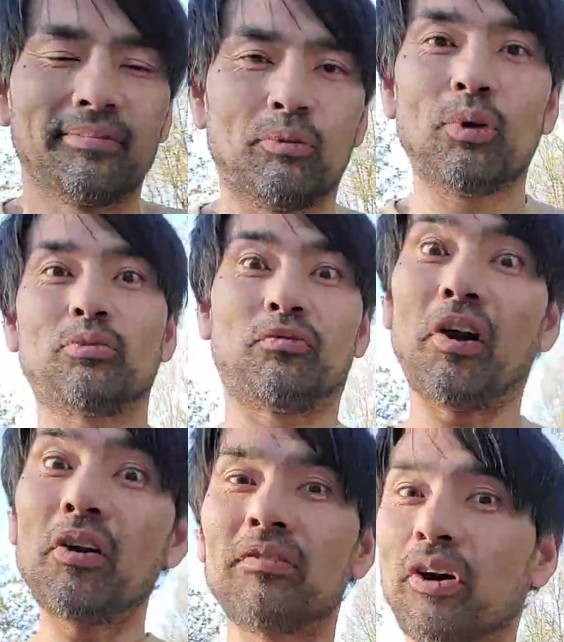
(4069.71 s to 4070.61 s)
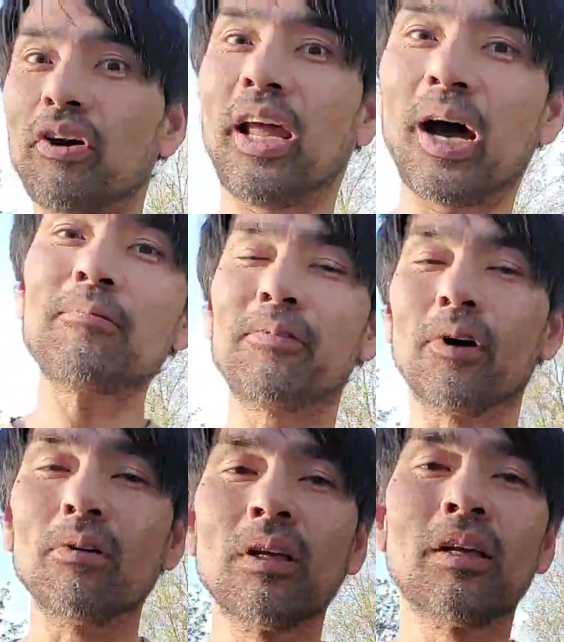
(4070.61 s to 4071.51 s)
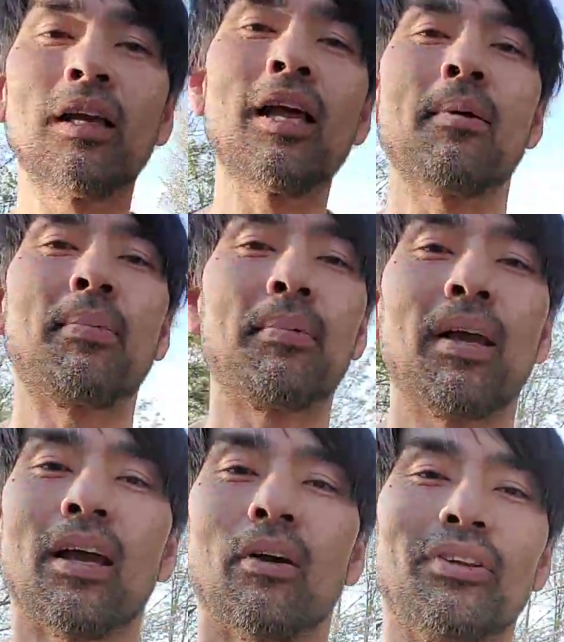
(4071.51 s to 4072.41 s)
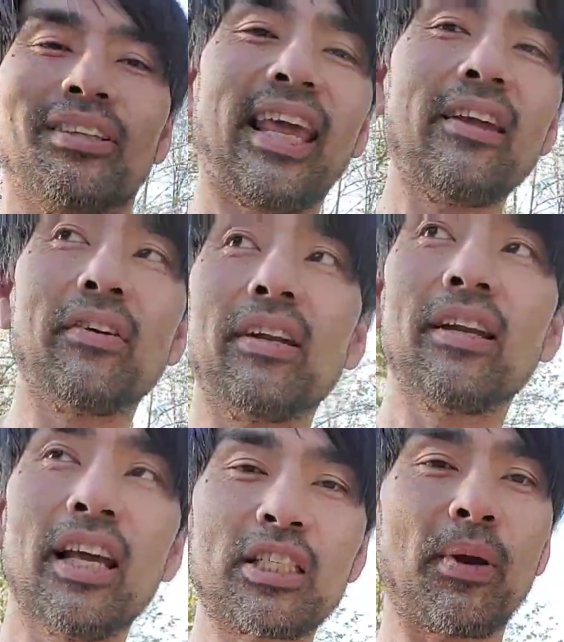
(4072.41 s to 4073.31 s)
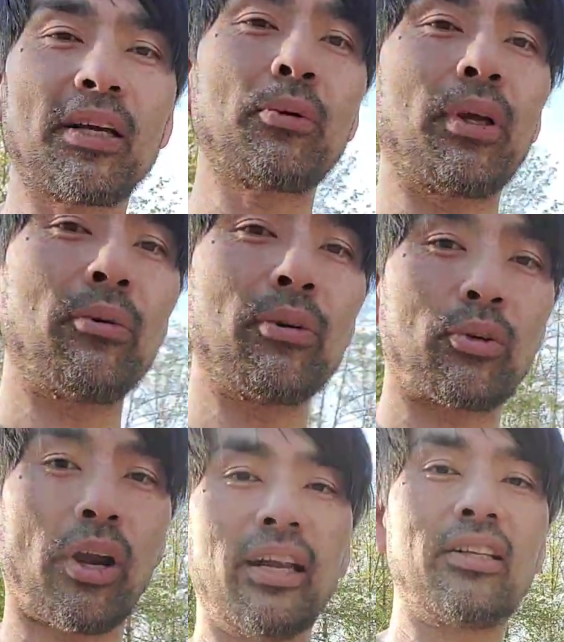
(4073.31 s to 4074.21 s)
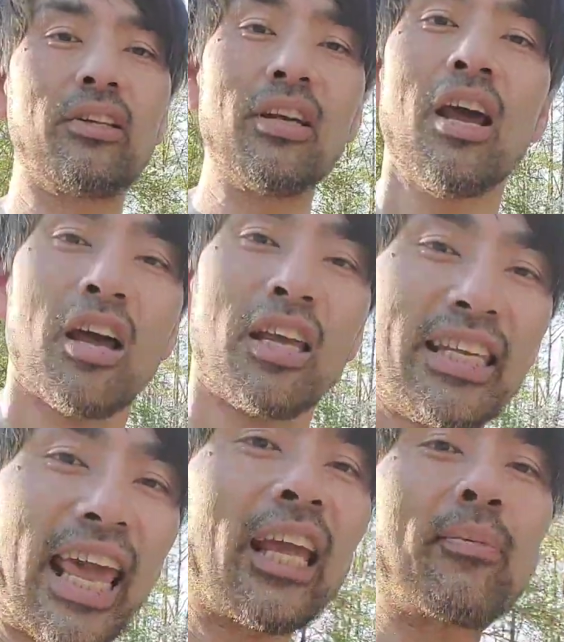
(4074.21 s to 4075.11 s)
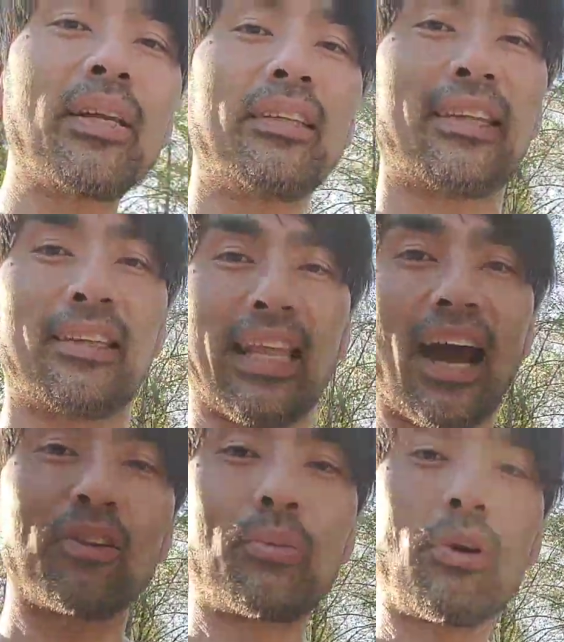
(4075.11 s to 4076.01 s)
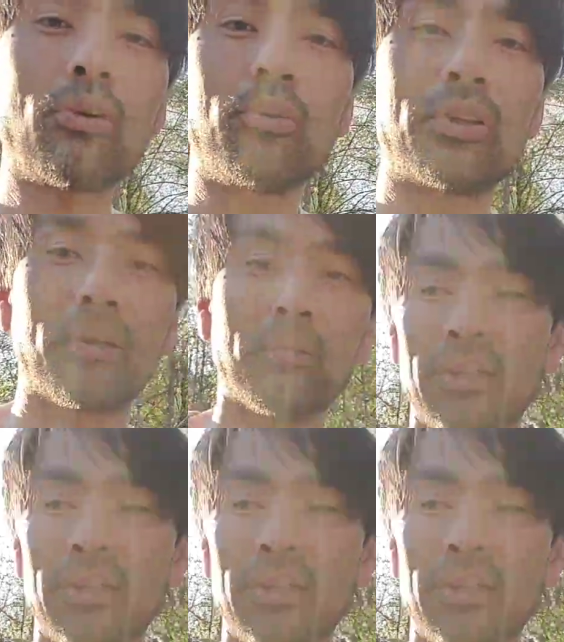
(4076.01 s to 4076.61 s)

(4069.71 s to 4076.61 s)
was very, very helpful with David, especially when he was trying to yank me down the road with him,